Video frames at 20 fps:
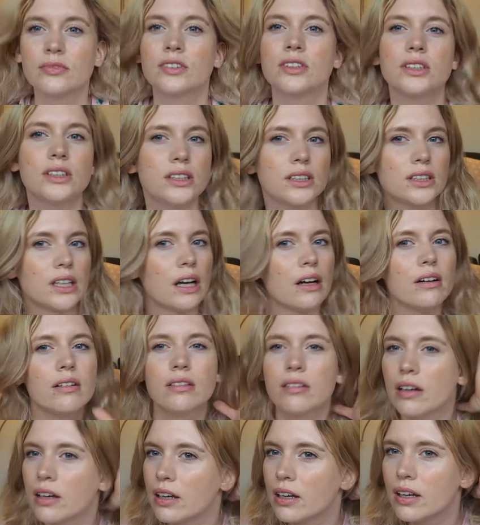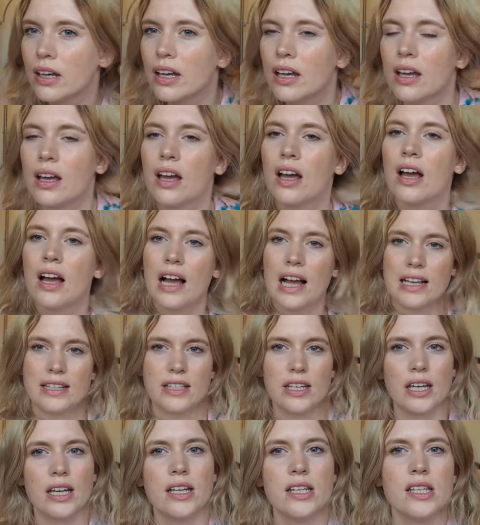So, as
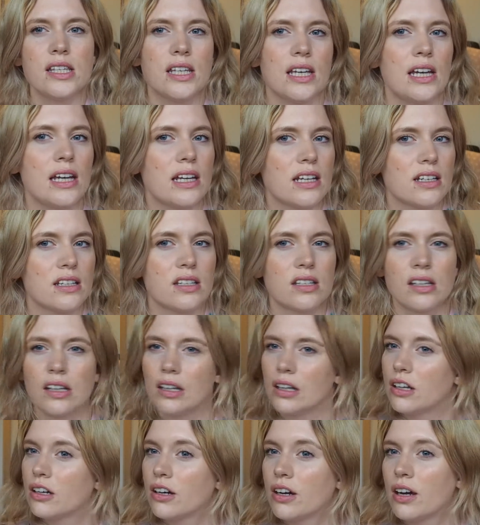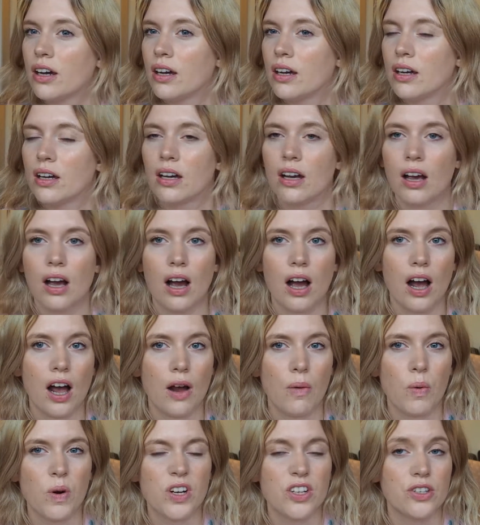you can see, that's the look
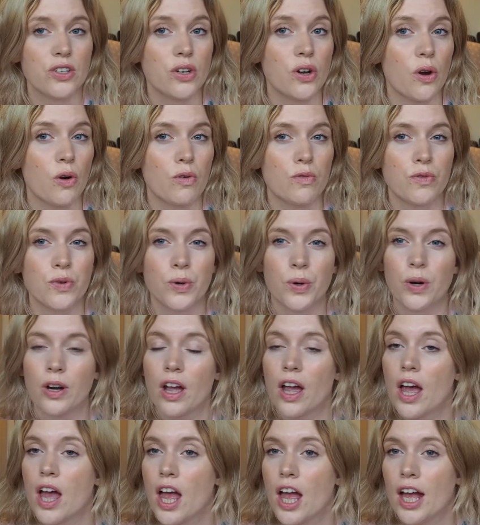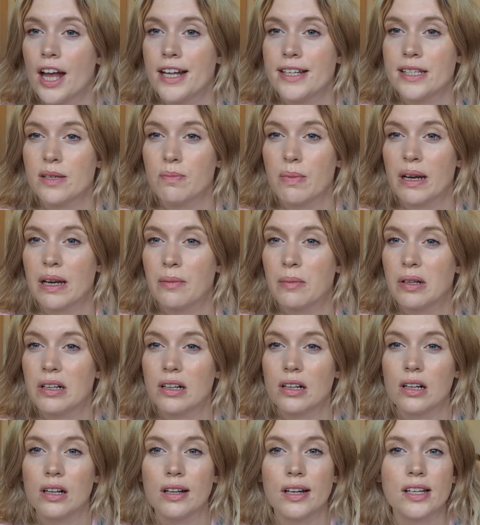I wanted to go for. It's
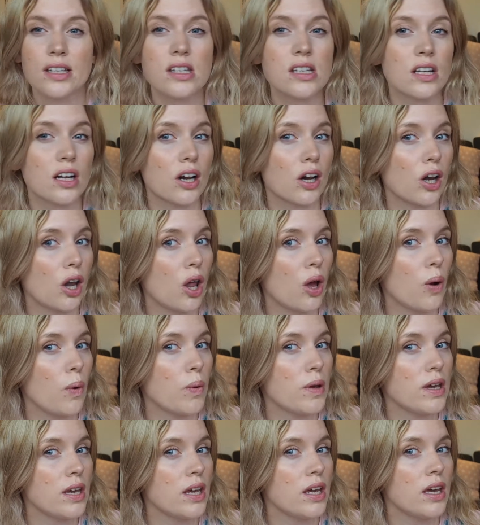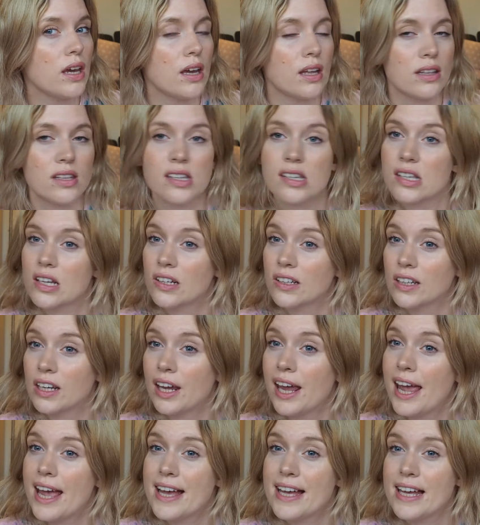minimal, it's glowy, it's
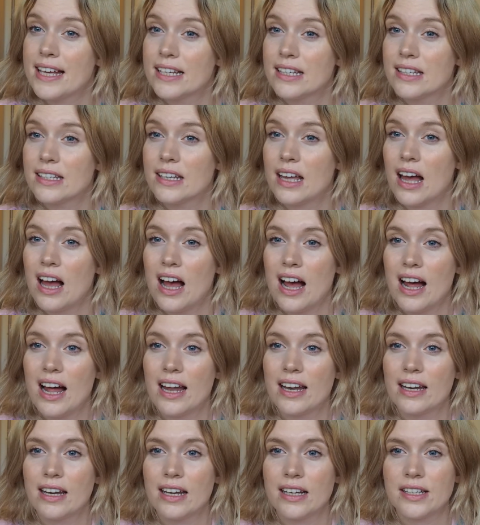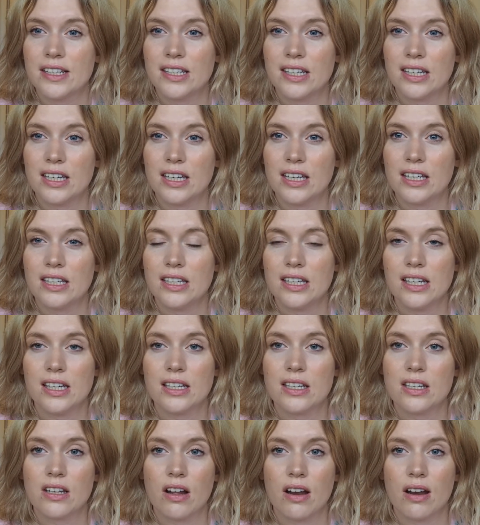sun-kissed, and it's easy.
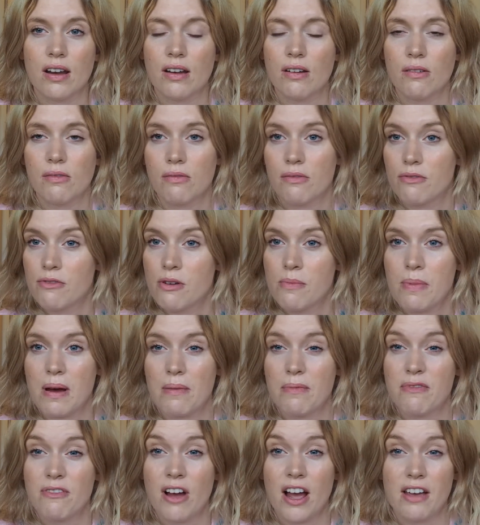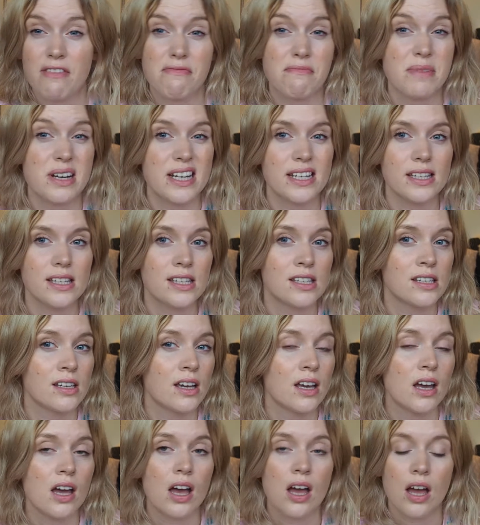It's done in about 5 minutes,
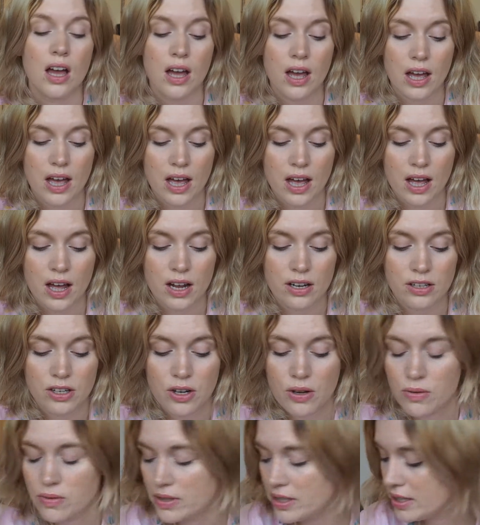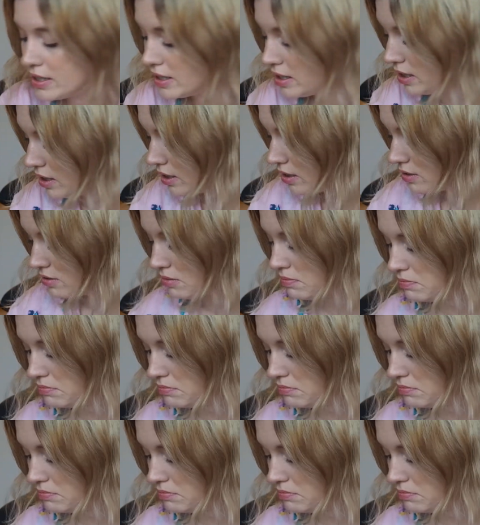and you only need